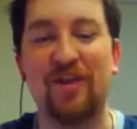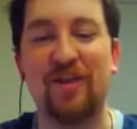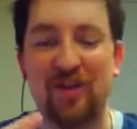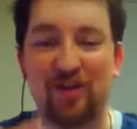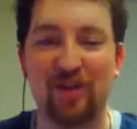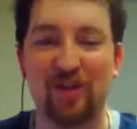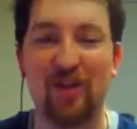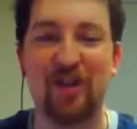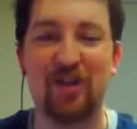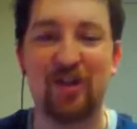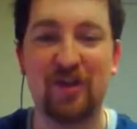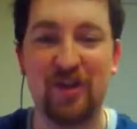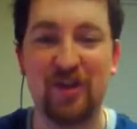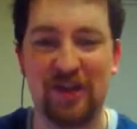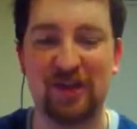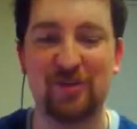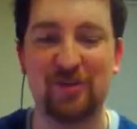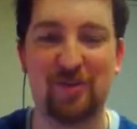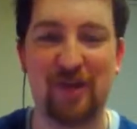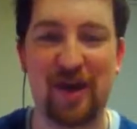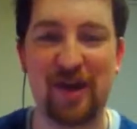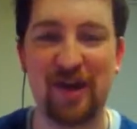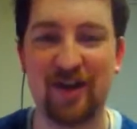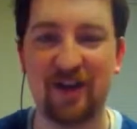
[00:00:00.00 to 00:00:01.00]
they're like, you need to
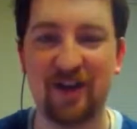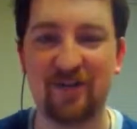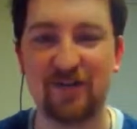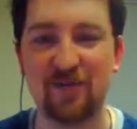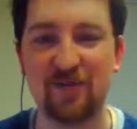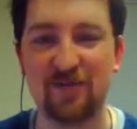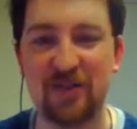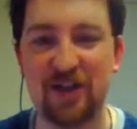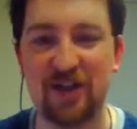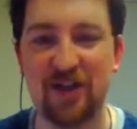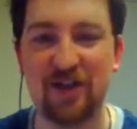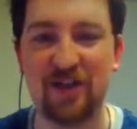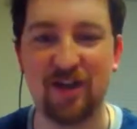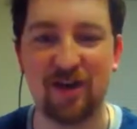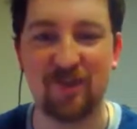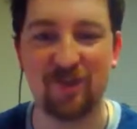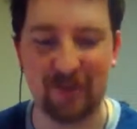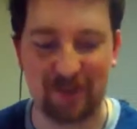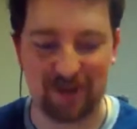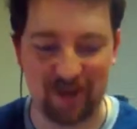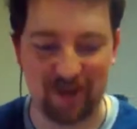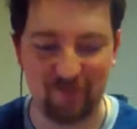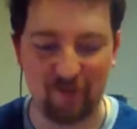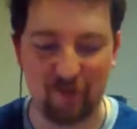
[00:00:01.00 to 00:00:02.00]
buy an SMG gun. I'm
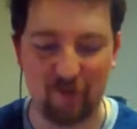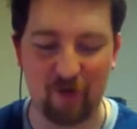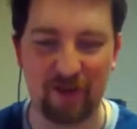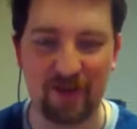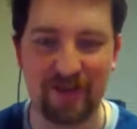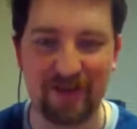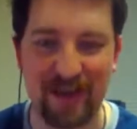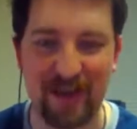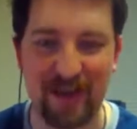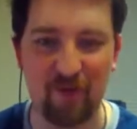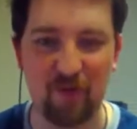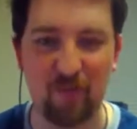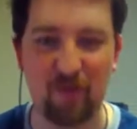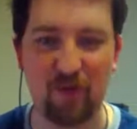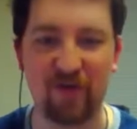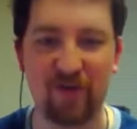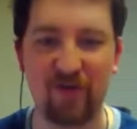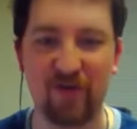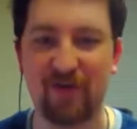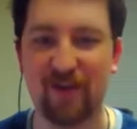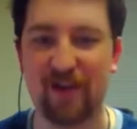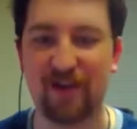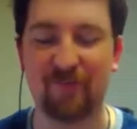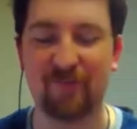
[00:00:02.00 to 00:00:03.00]
like, I've already got one.
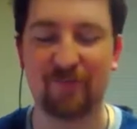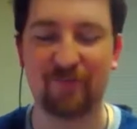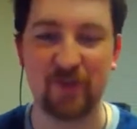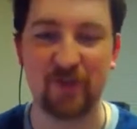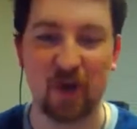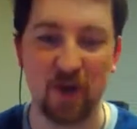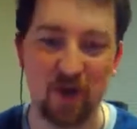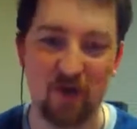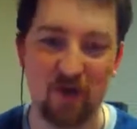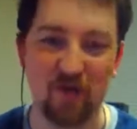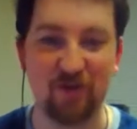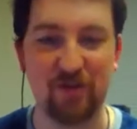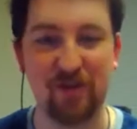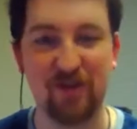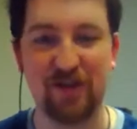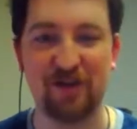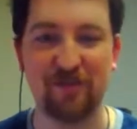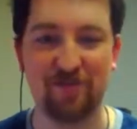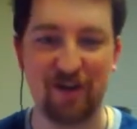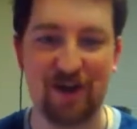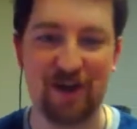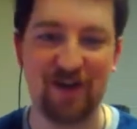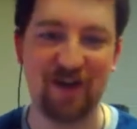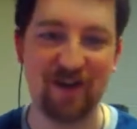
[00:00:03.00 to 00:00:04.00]
They're like, oh, you need to
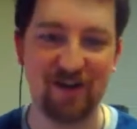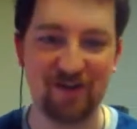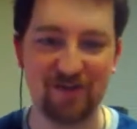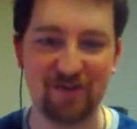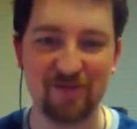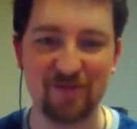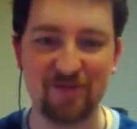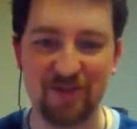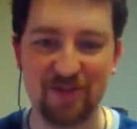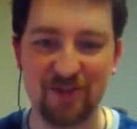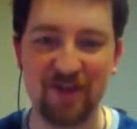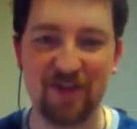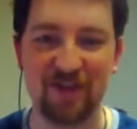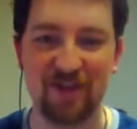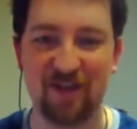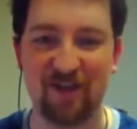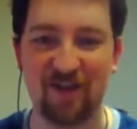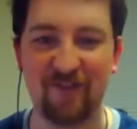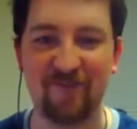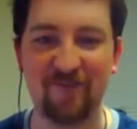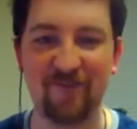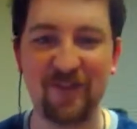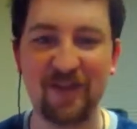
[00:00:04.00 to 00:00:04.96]
buy an SMG gun.